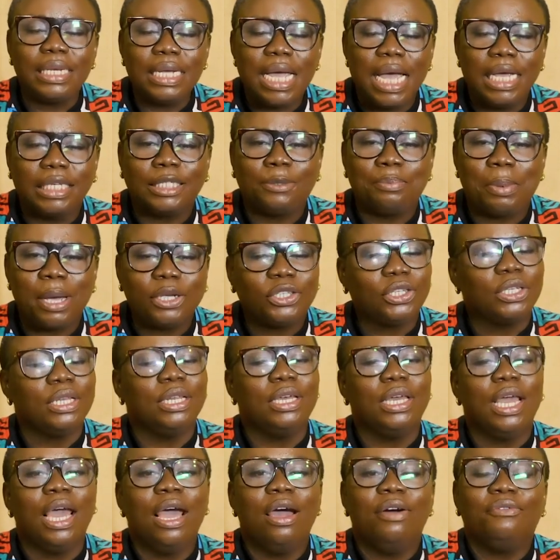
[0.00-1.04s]

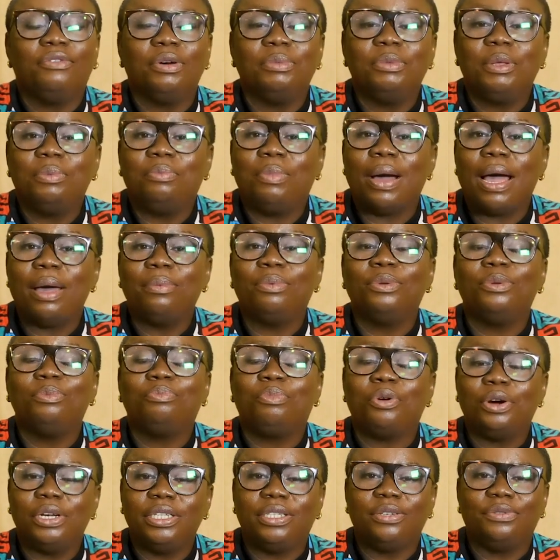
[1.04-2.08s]
especially from the Bible
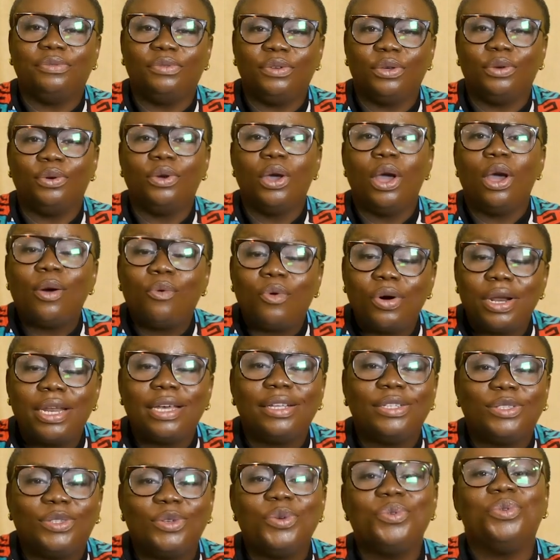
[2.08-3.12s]
point of view? What
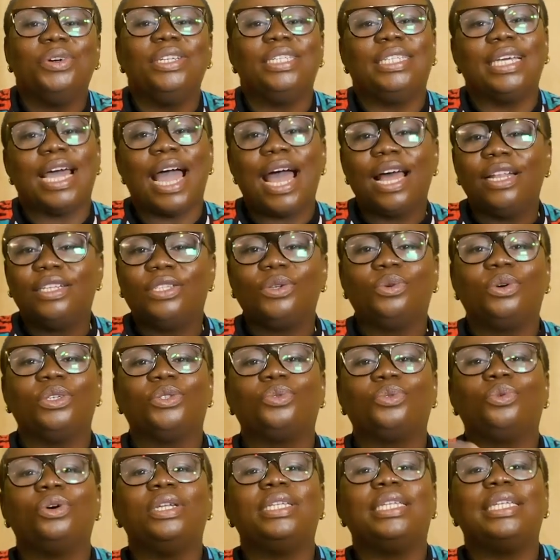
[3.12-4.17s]
else do you want to add to us?
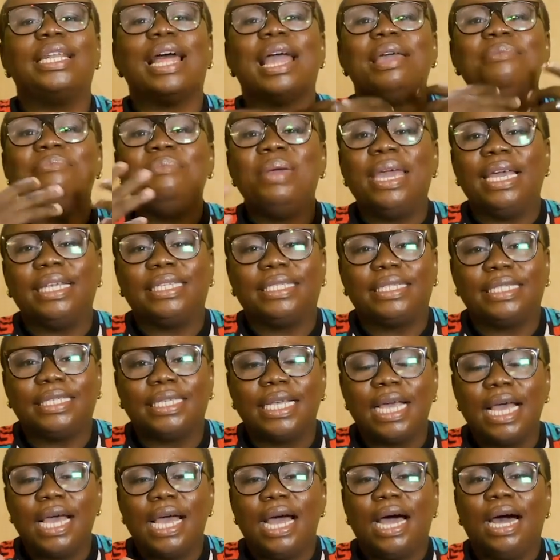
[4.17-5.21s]
What did I miss?
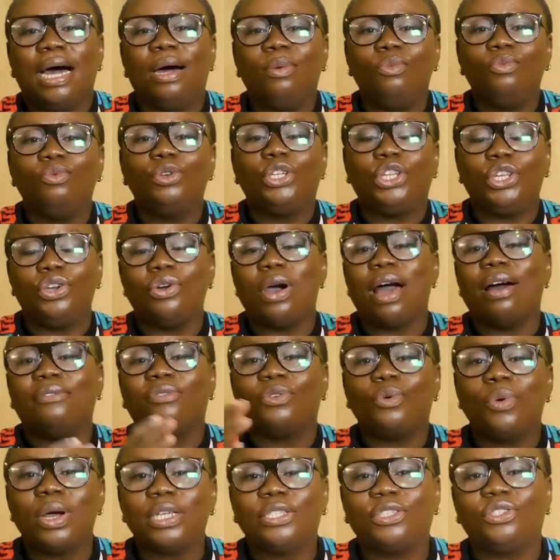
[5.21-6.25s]
Do you have
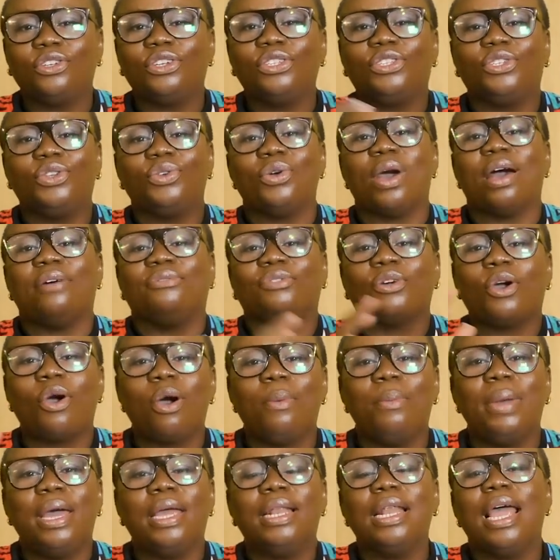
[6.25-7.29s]
questions? Do you have
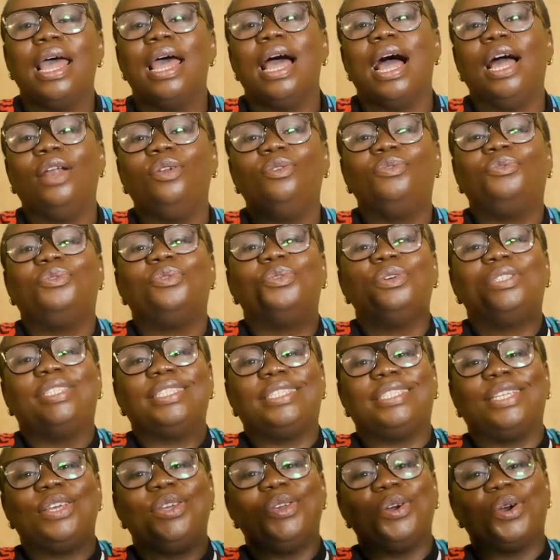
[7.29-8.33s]
comments? I look forward to
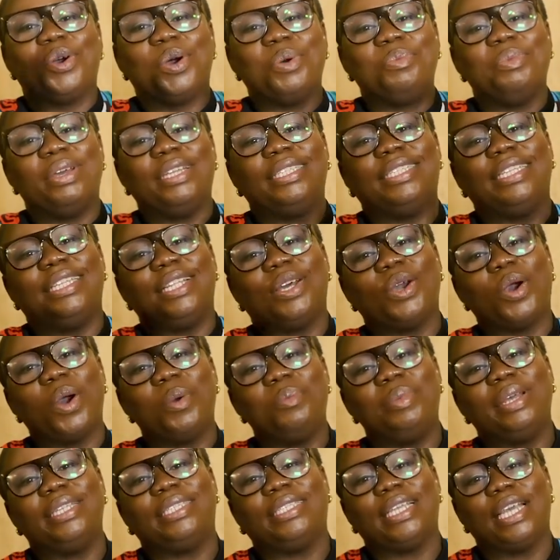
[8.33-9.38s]
seeing your comments in the
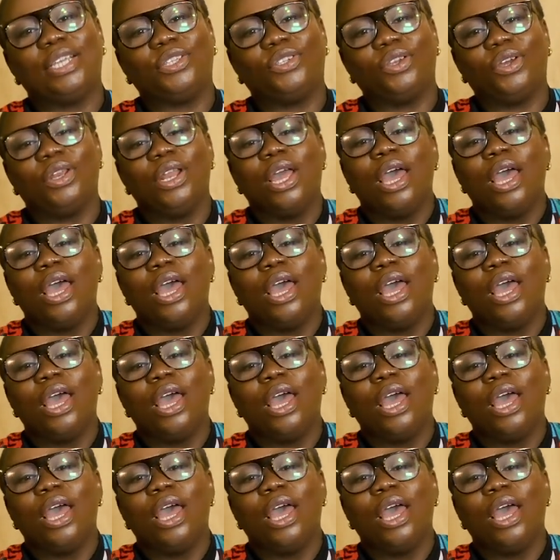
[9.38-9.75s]
comment section